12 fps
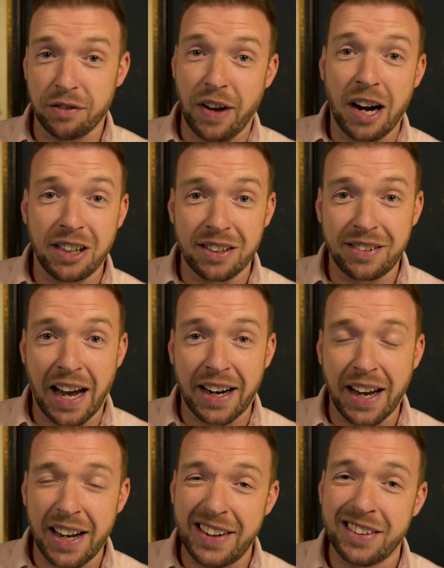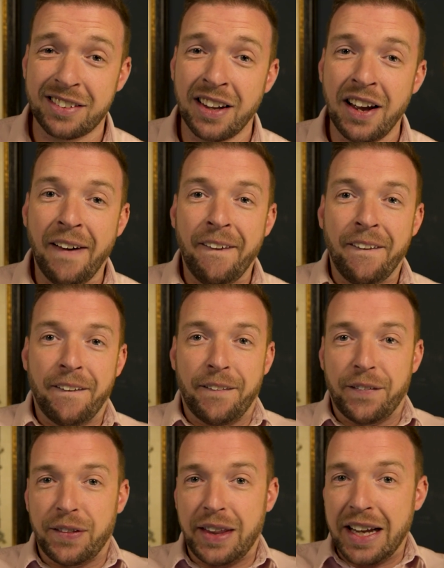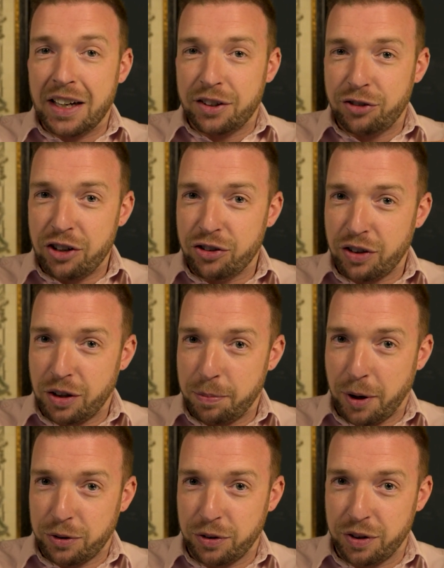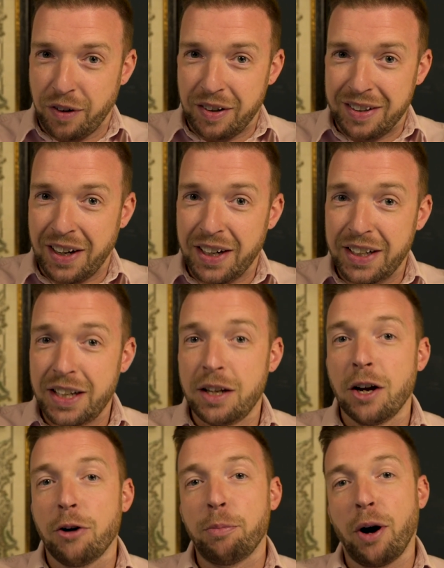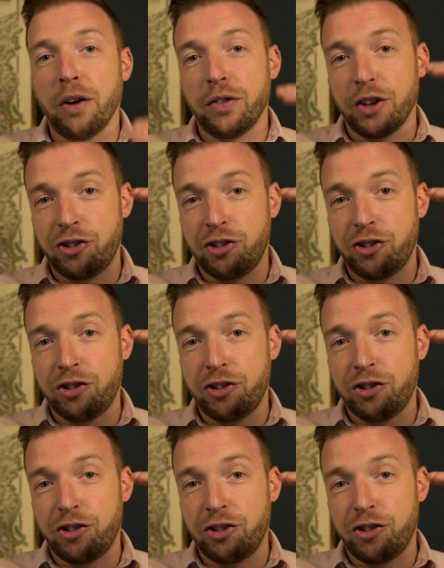the various decades. The illustrations on the bottles are very tiny, but on the